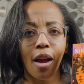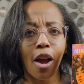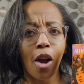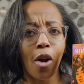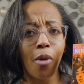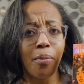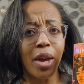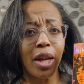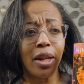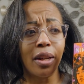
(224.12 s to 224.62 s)

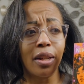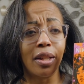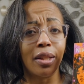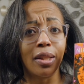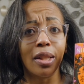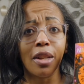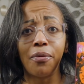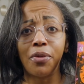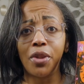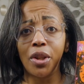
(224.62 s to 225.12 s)
Oh my
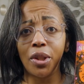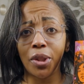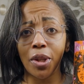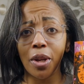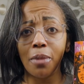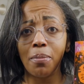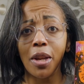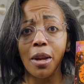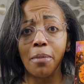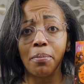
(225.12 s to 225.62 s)
goodness, this
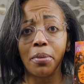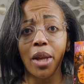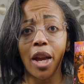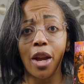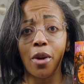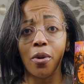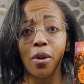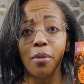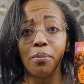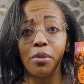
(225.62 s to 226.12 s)
could be a
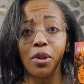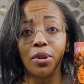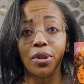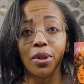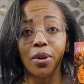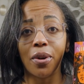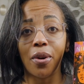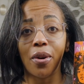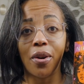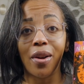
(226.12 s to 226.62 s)
play or a
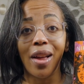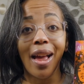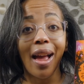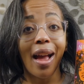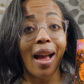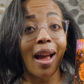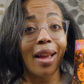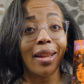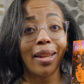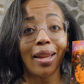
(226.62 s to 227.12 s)
musical.
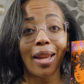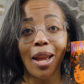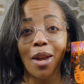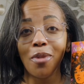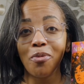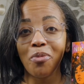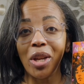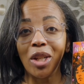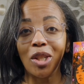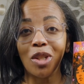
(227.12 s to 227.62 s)
I
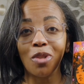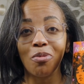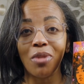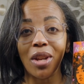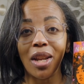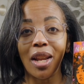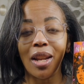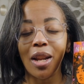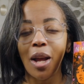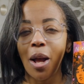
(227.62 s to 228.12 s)
can't wait to
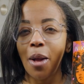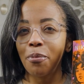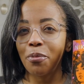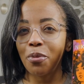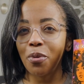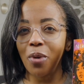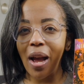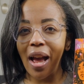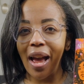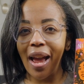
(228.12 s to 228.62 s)
read
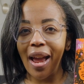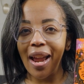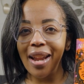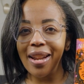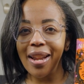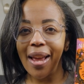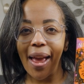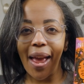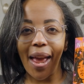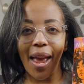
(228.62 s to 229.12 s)

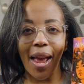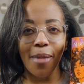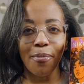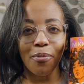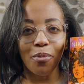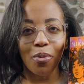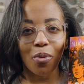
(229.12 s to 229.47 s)
Pride and